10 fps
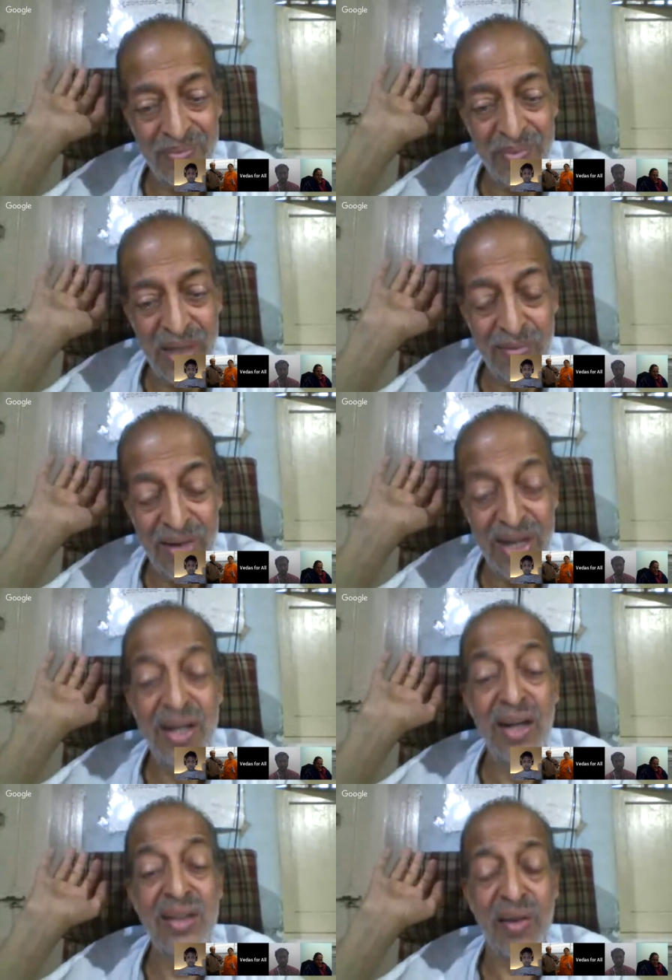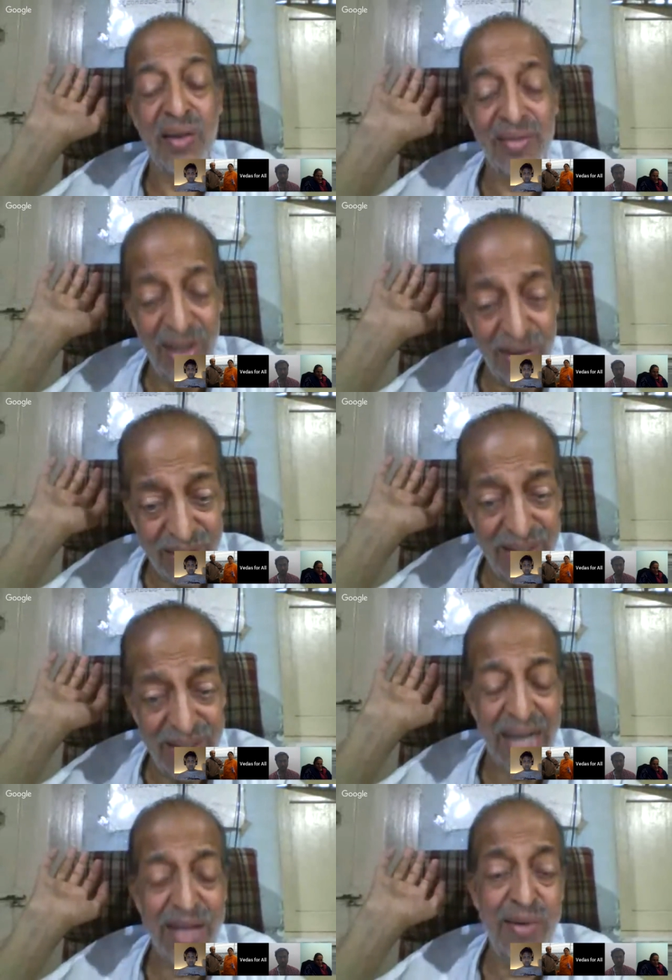We indulge ourselves in the
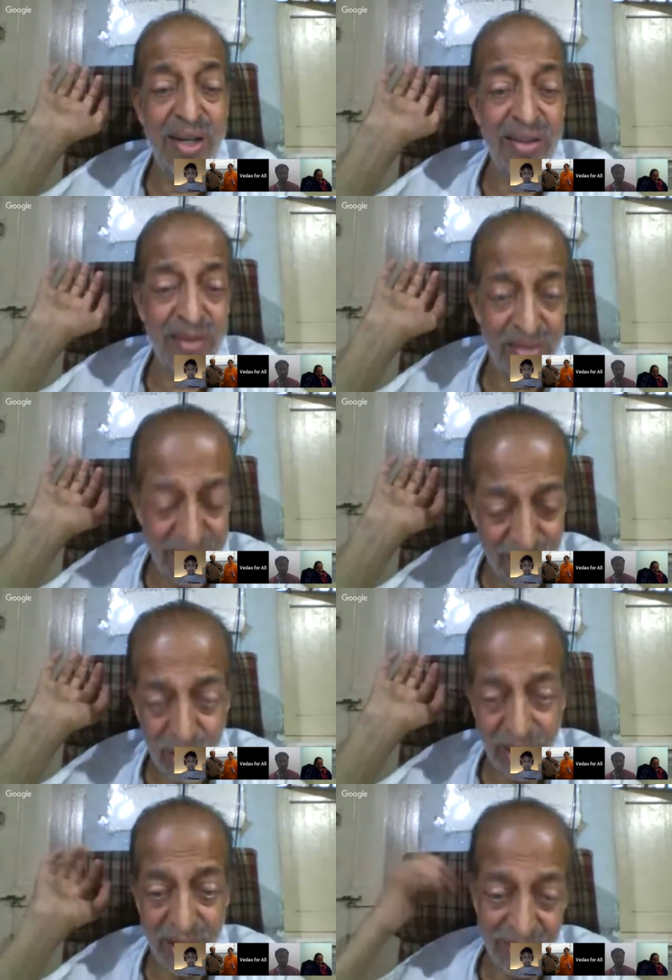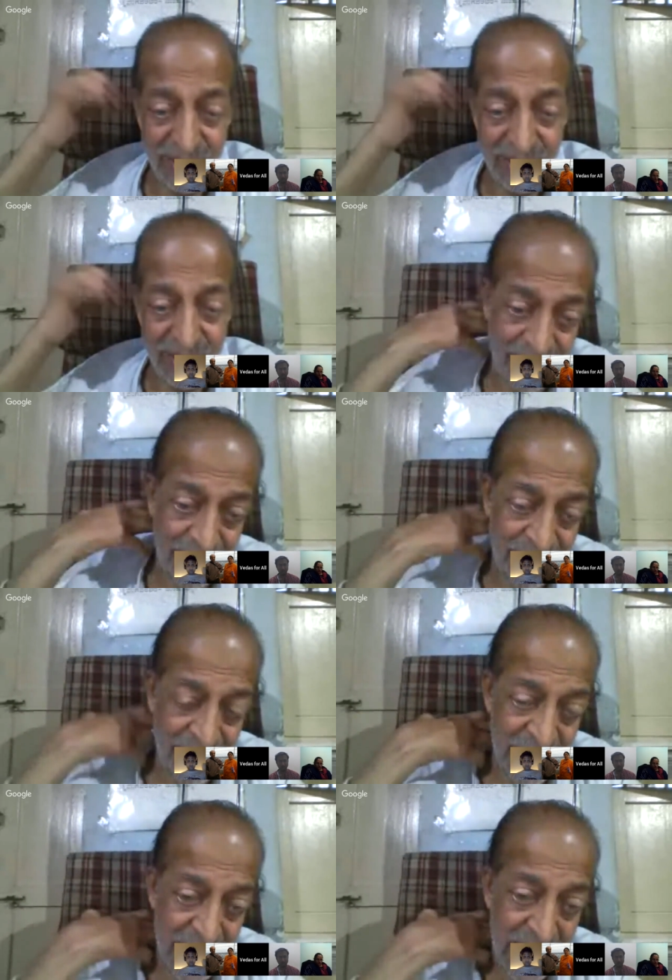activities of sense organs
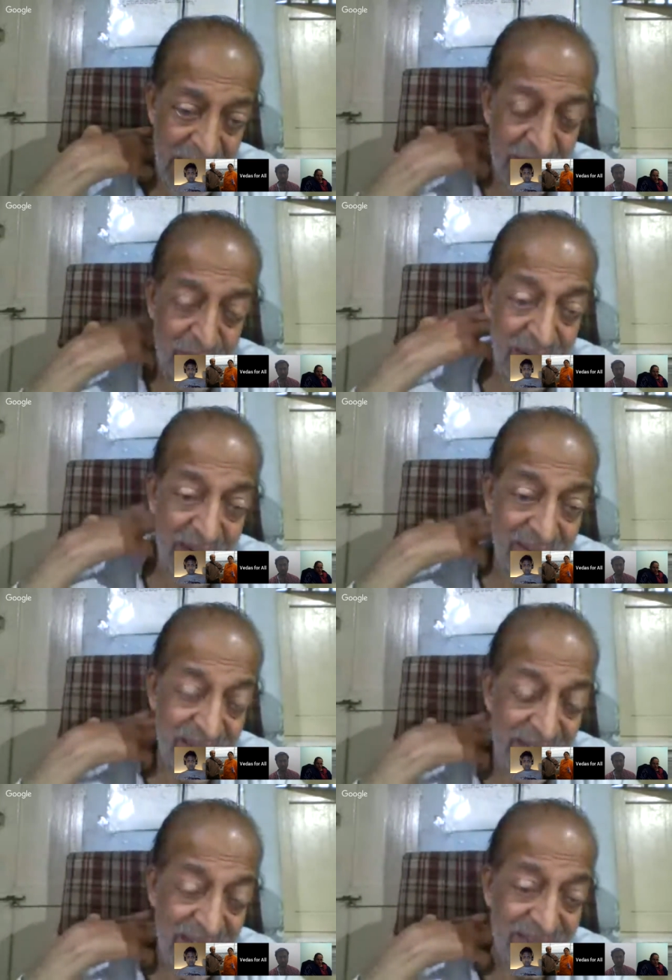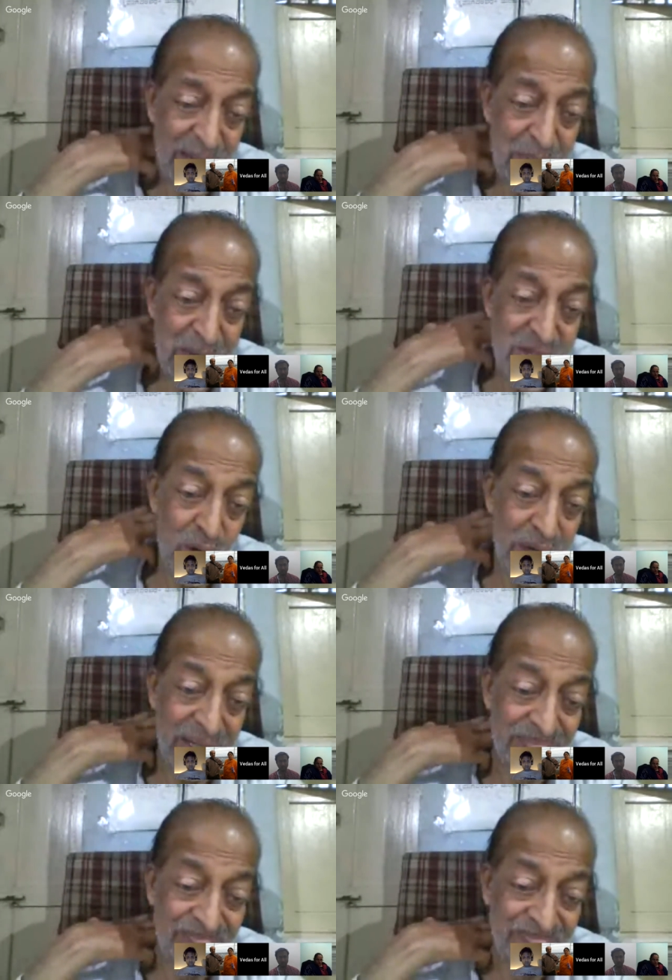and finally say, yes, I am enjoying.
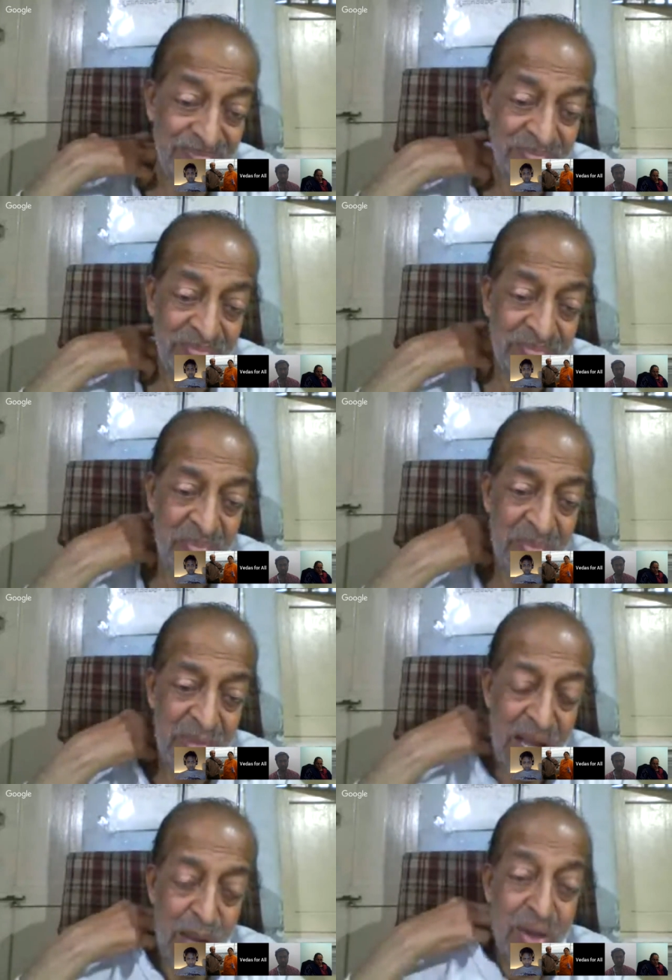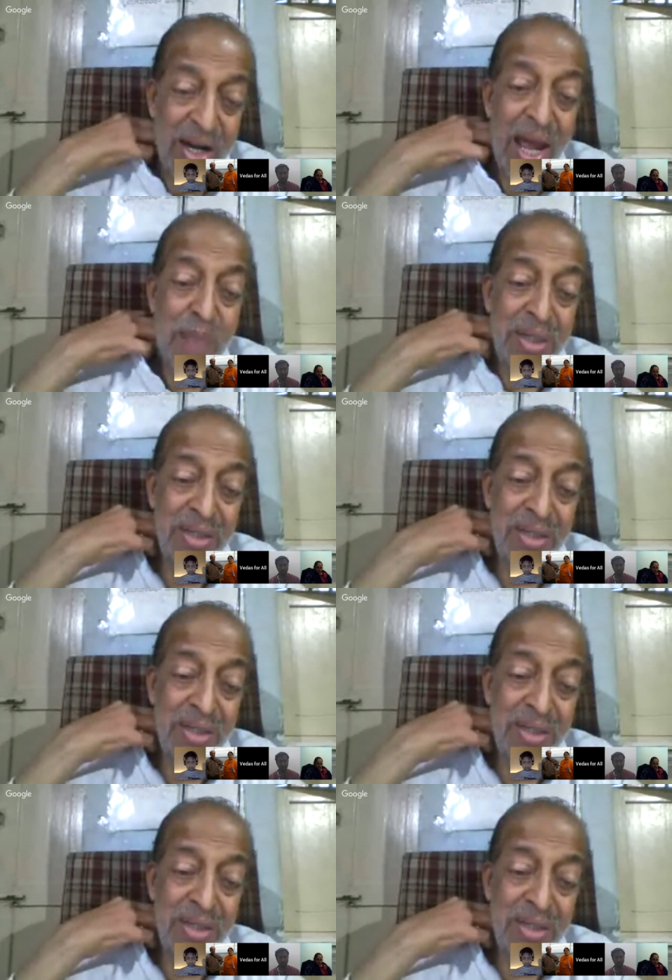I am very happy.